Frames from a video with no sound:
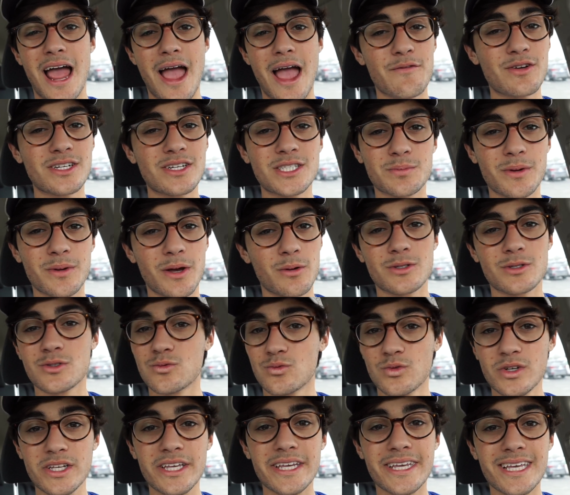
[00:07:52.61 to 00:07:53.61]
Every split was
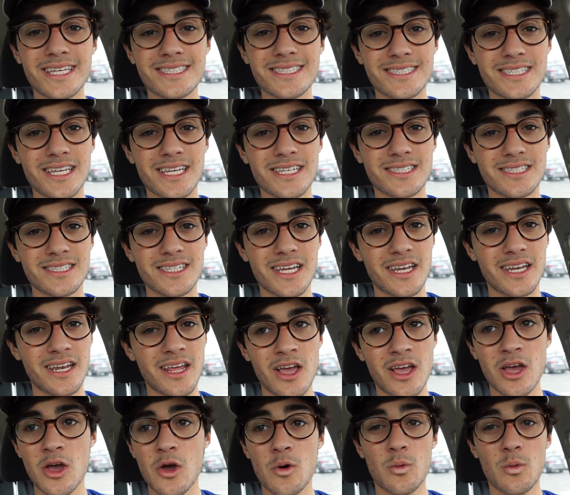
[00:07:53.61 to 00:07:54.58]
really consistent.